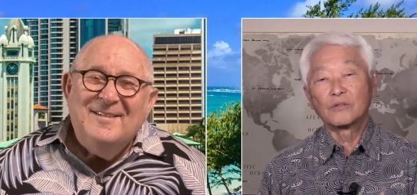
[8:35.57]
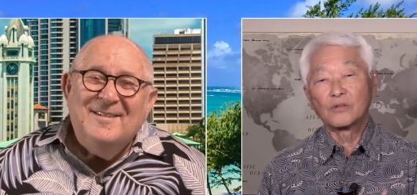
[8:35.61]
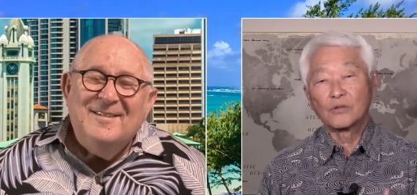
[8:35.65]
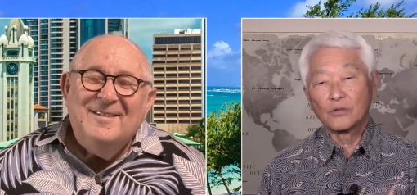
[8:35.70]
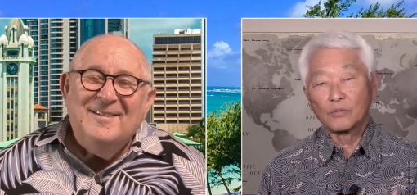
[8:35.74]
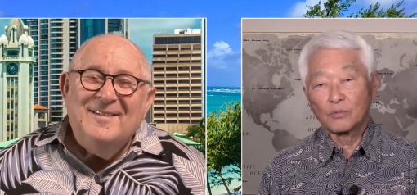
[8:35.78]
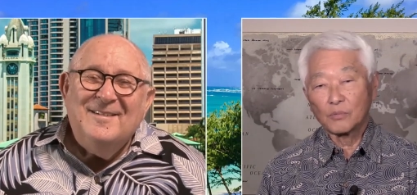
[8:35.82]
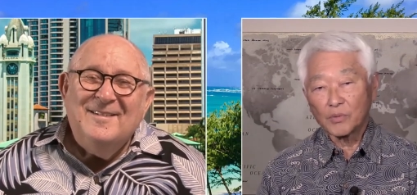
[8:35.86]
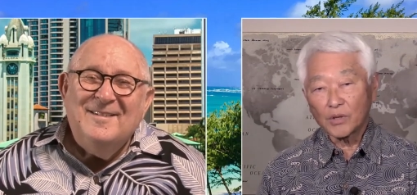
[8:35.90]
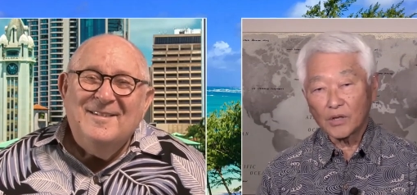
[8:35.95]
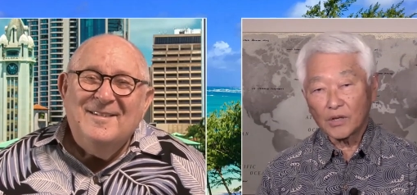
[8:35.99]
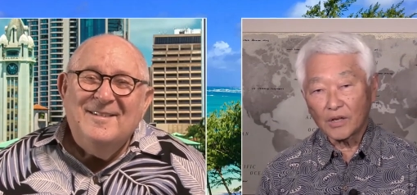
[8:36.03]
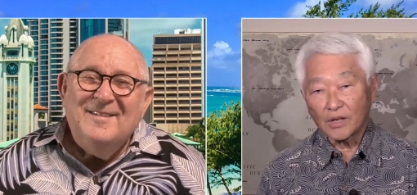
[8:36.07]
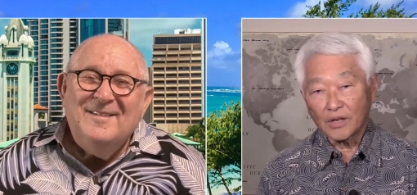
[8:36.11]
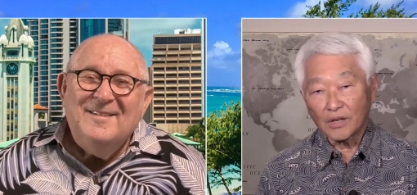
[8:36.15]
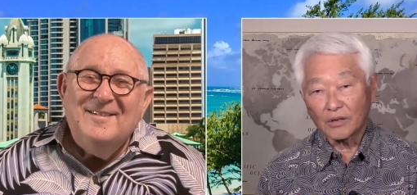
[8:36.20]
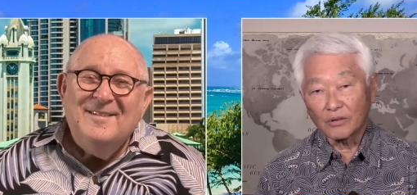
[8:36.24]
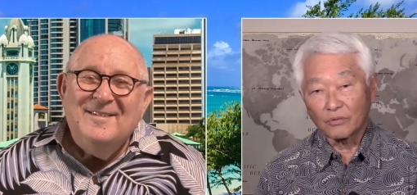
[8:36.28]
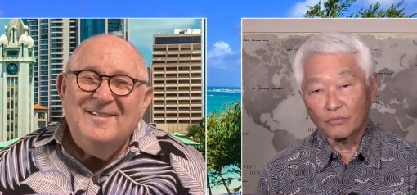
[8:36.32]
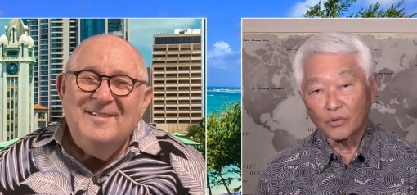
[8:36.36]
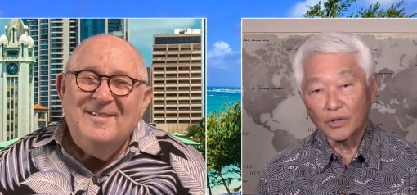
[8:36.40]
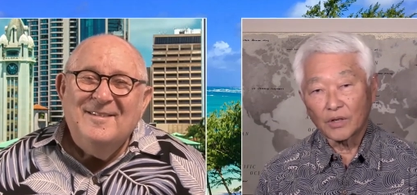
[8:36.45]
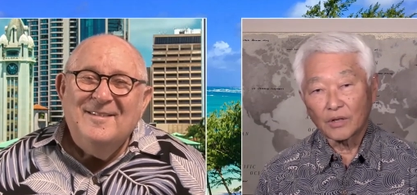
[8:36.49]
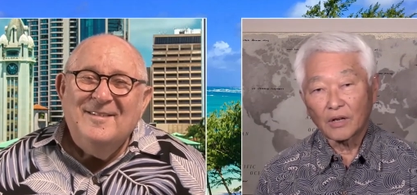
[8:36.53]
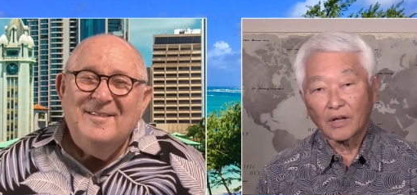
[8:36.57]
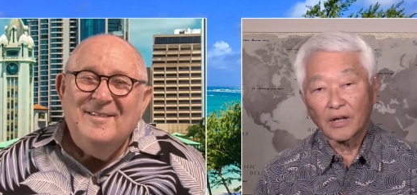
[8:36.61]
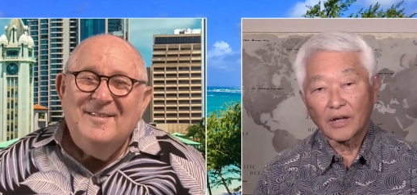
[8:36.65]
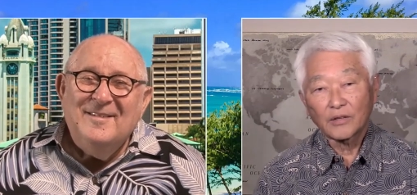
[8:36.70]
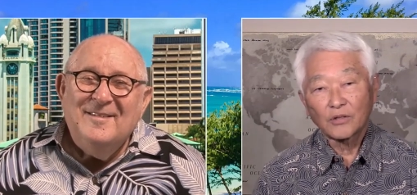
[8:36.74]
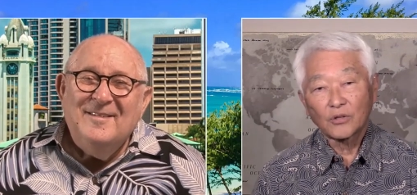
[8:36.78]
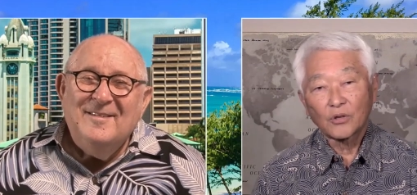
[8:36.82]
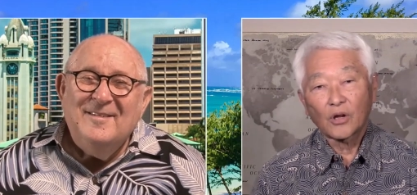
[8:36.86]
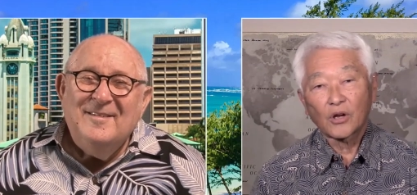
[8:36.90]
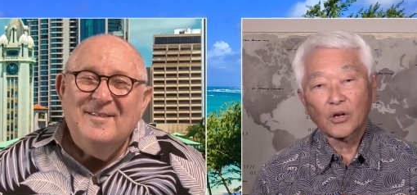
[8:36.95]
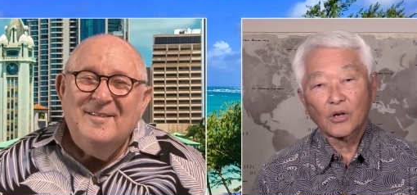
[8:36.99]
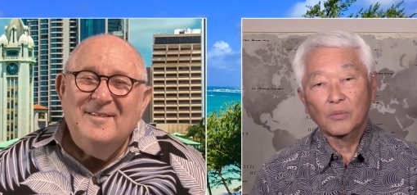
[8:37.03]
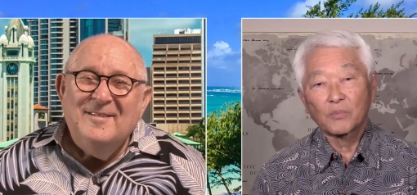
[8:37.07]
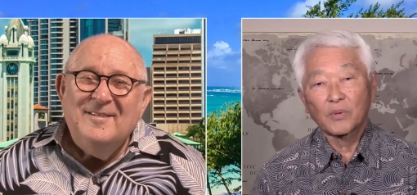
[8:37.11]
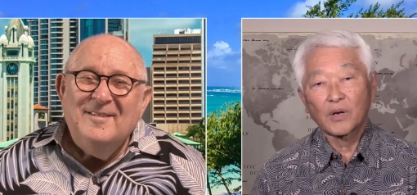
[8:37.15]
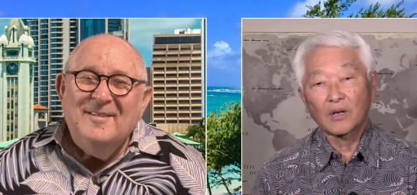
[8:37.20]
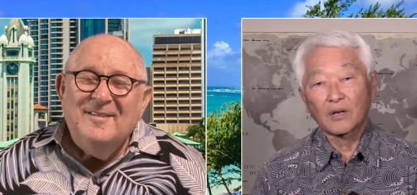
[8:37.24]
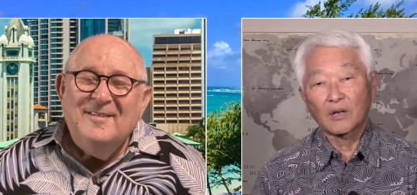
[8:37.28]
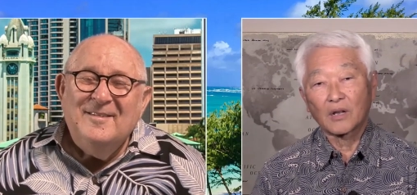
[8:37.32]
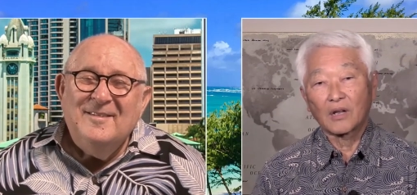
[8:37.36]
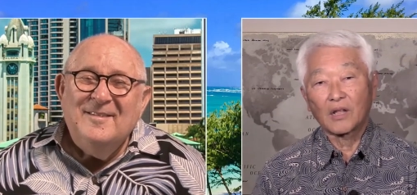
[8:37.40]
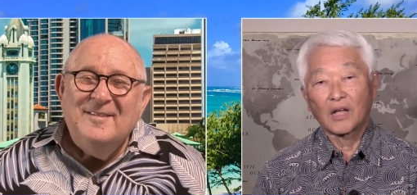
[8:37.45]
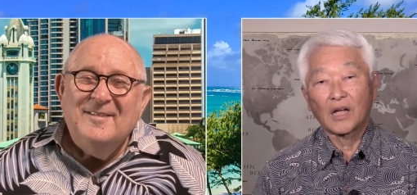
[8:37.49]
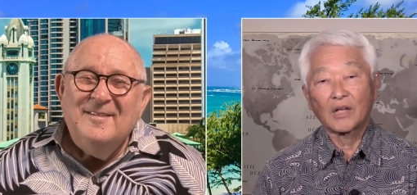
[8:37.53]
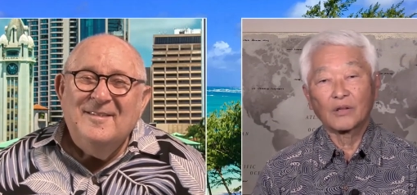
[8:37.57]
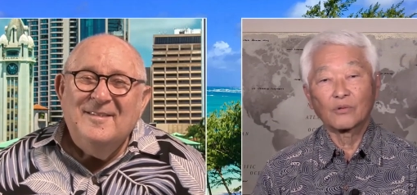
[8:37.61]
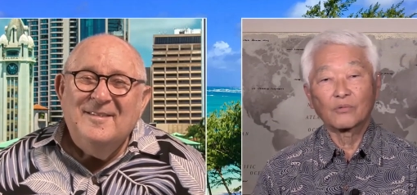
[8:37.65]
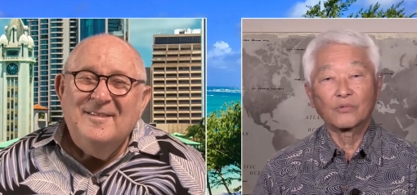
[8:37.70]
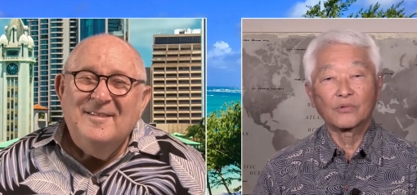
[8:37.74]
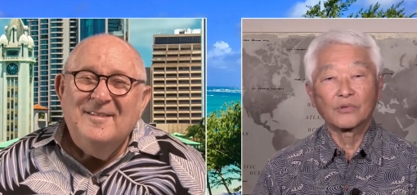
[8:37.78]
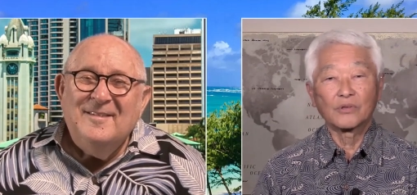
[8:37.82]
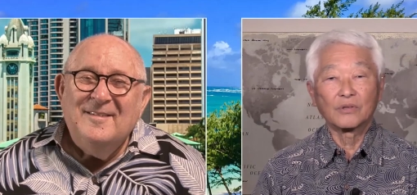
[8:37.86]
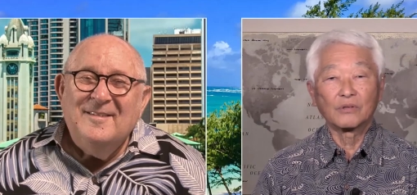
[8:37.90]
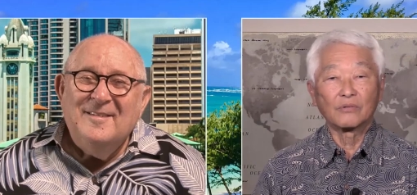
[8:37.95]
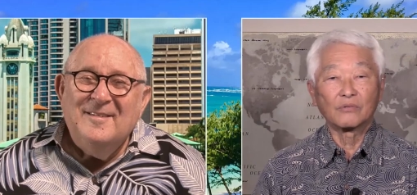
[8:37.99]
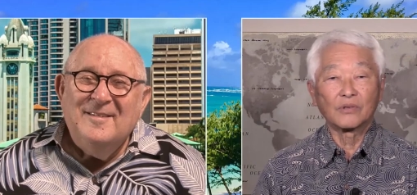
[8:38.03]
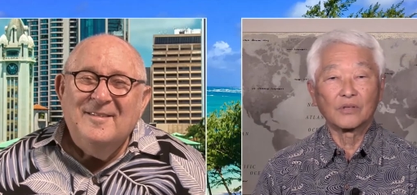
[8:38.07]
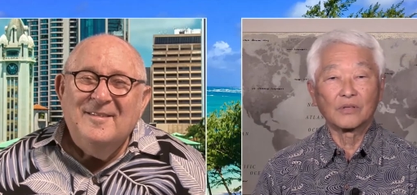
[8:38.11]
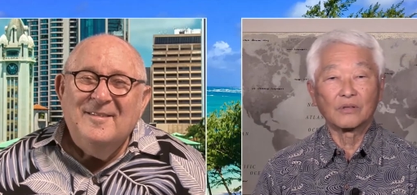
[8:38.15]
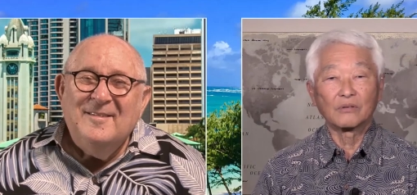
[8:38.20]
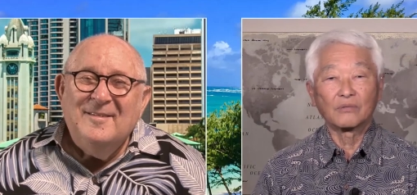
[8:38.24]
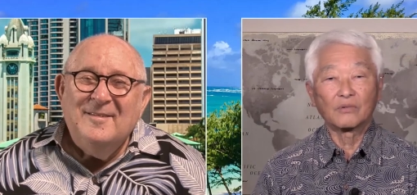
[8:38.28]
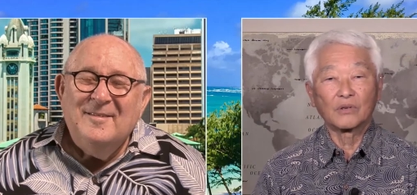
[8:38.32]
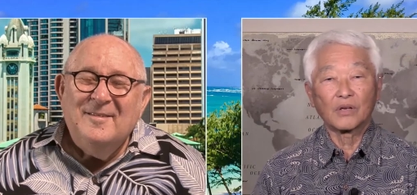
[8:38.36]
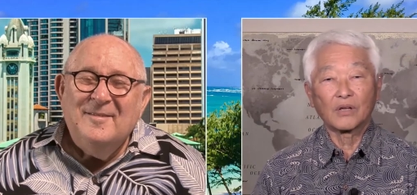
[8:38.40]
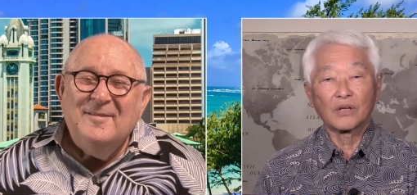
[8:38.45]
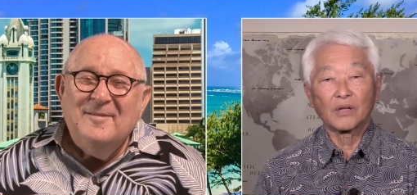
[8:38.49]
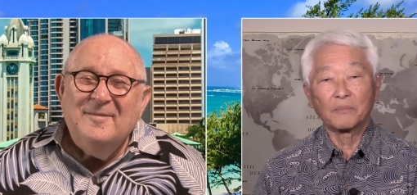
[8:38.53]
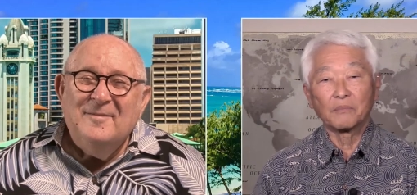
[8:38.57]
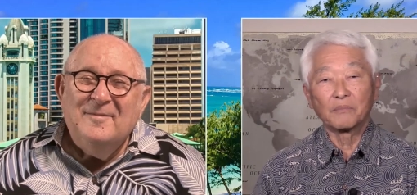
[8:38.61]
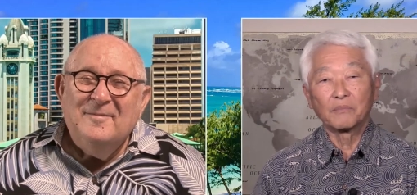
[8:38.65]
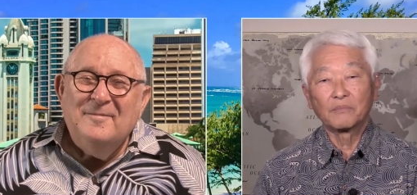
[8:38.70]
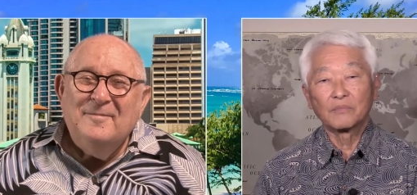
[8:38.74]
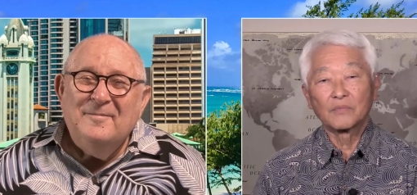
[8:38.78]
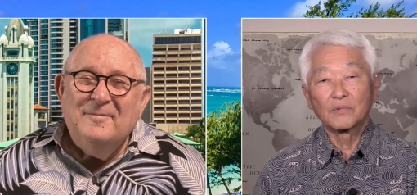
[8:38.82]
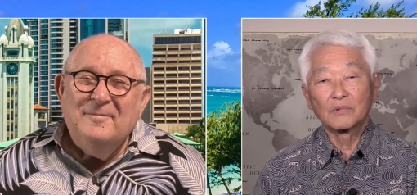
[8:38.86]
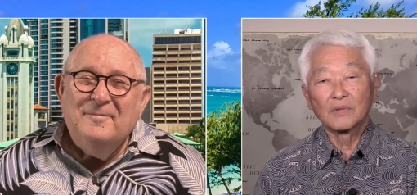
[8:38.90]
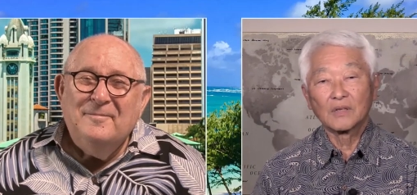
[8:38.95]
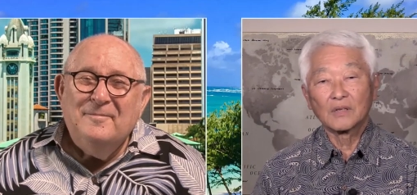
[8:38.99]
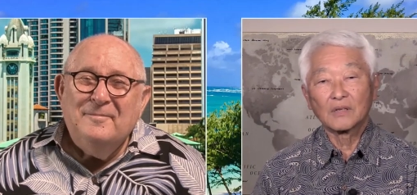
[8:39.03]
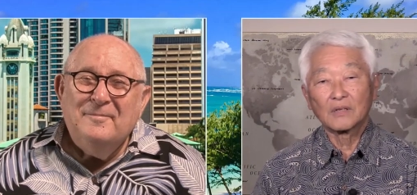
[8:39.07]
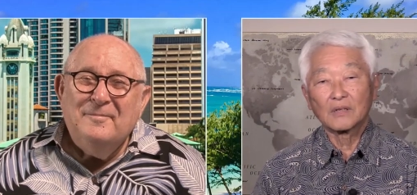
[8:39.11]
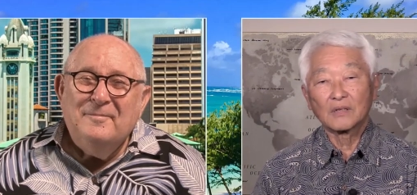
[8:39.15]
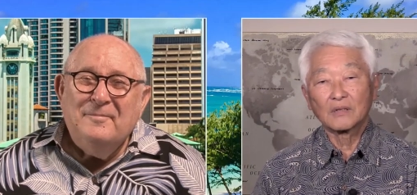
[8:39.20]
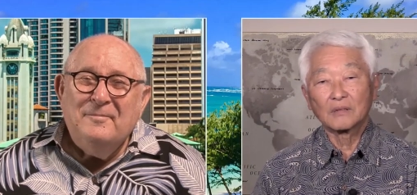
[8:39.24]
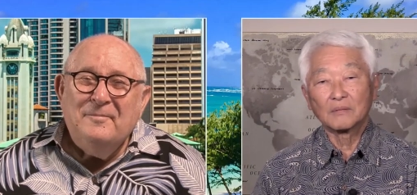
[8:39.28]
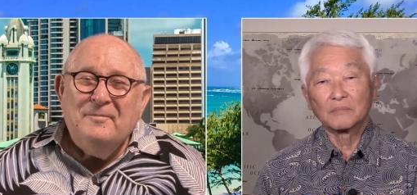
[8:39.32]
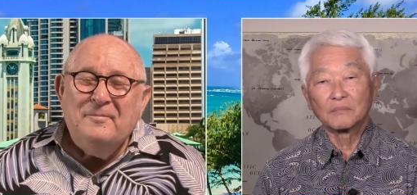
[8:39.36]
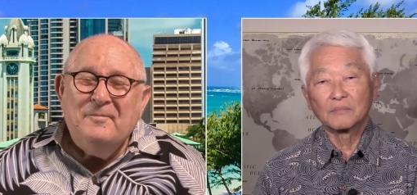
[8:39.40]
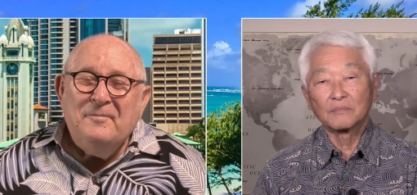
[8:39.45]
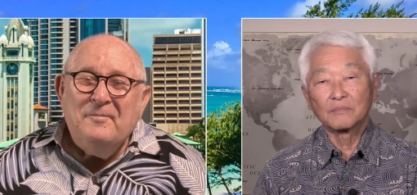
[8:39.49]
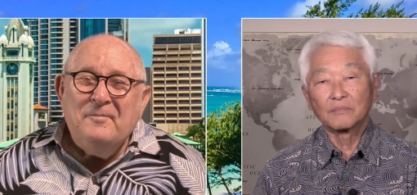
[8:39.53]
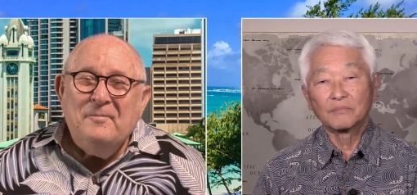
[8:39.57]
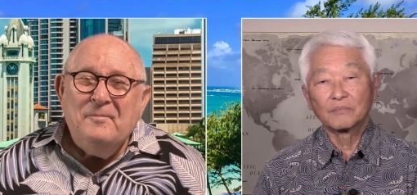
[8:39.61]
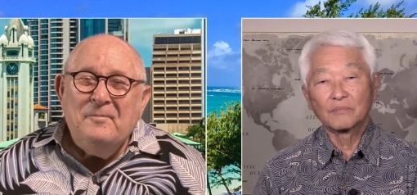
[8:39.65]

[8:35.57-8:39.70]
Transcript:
Speaker 1: to me, and what I talk about a lot when, when, when I um,